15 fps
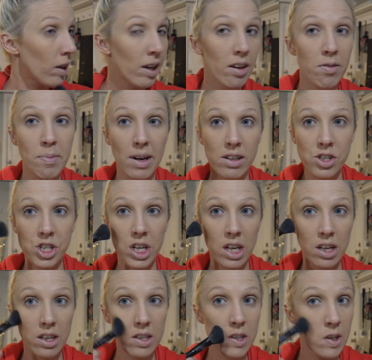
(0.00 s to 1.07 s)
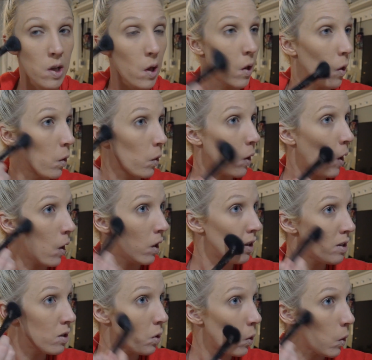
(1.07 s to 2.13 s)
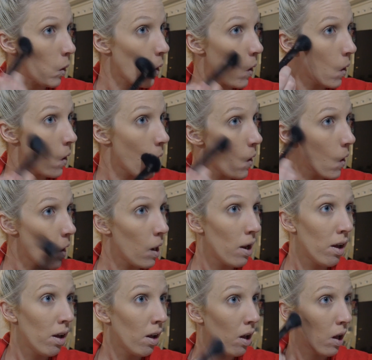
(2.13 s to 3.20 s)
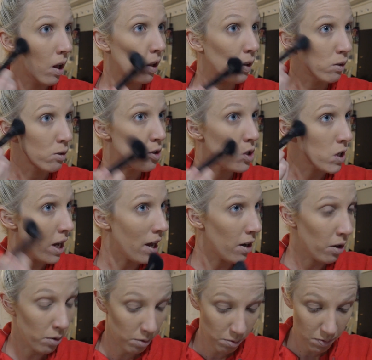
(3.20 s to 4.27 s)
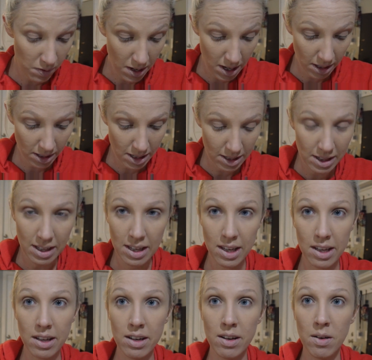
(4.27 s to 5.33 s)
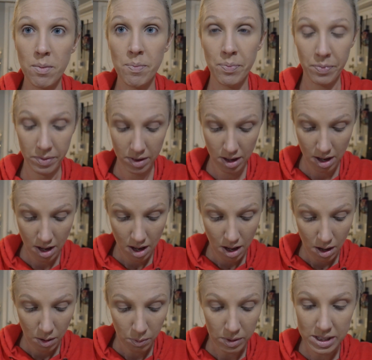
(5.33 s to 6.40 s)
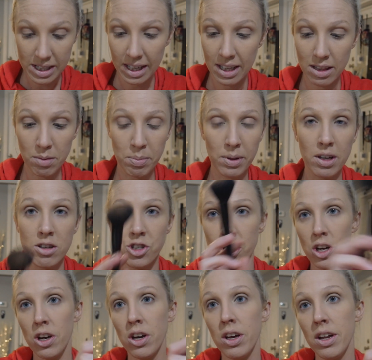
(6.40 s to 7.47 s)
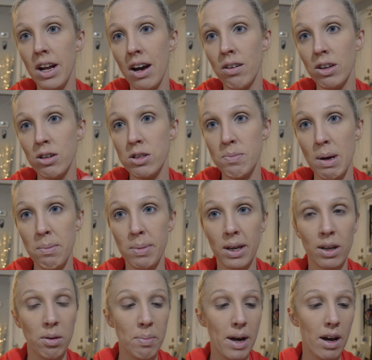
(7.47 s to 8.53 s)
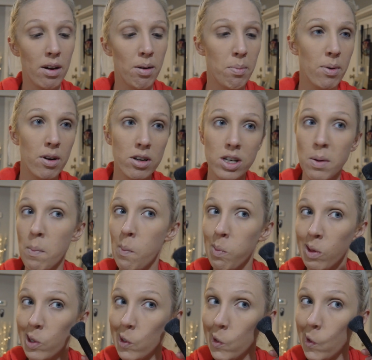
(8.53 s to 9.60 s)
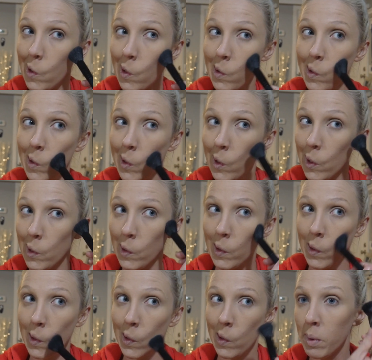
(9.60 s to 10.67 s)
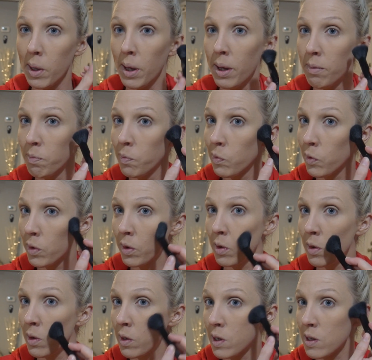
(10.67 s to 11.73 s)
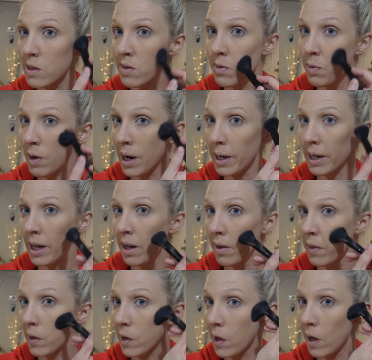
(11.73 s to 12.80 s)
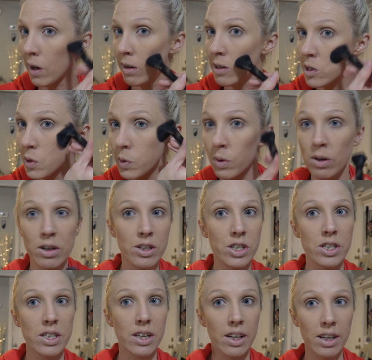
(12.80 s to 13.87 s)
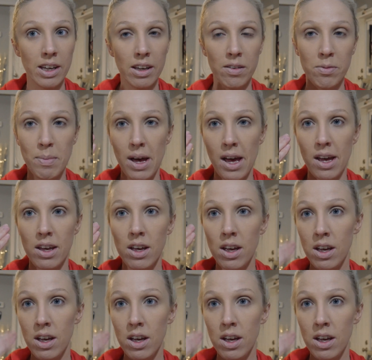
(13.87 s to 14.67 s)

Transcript: give my cheeks a little contour, a little shadow effect. And then once I get the blush on, I'll use my bigger powder brush and blend it all together. But this right now, the contour is just going to give my